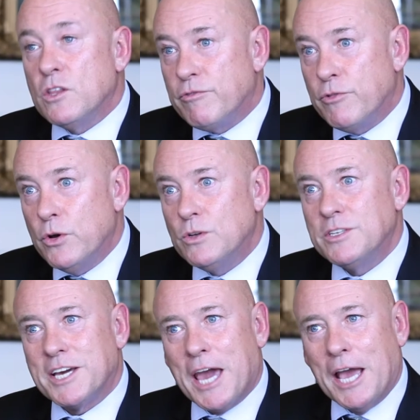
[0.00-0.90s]
The food
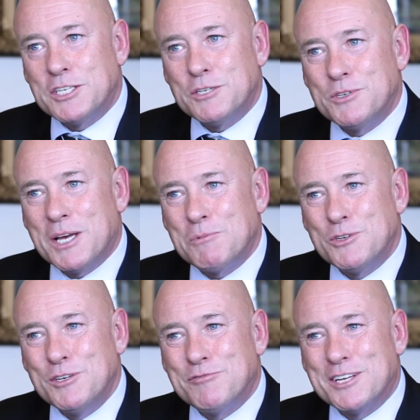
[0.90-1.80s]
and the catering was
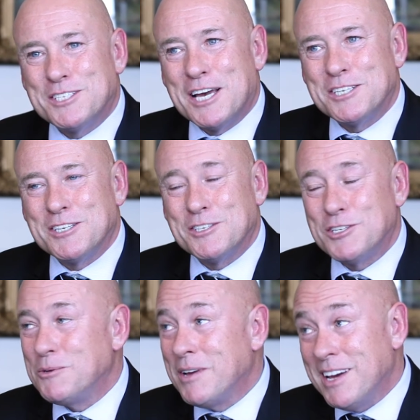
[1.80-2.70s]
absolutely fantastic
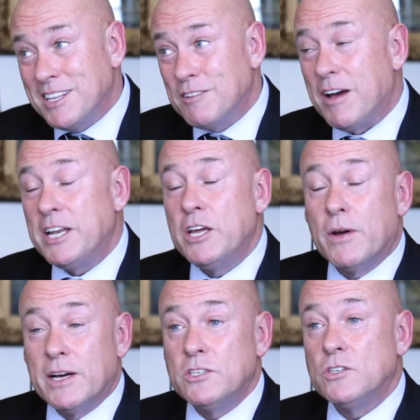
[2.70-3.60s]
too. The venue,
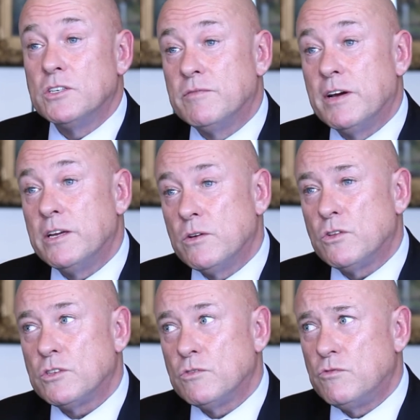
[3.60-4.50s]
I enjoyed the venue. I
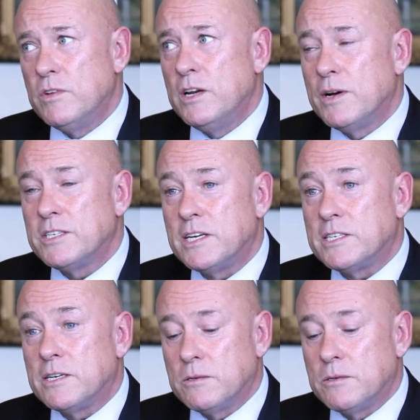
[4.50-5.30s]
thought it was really well set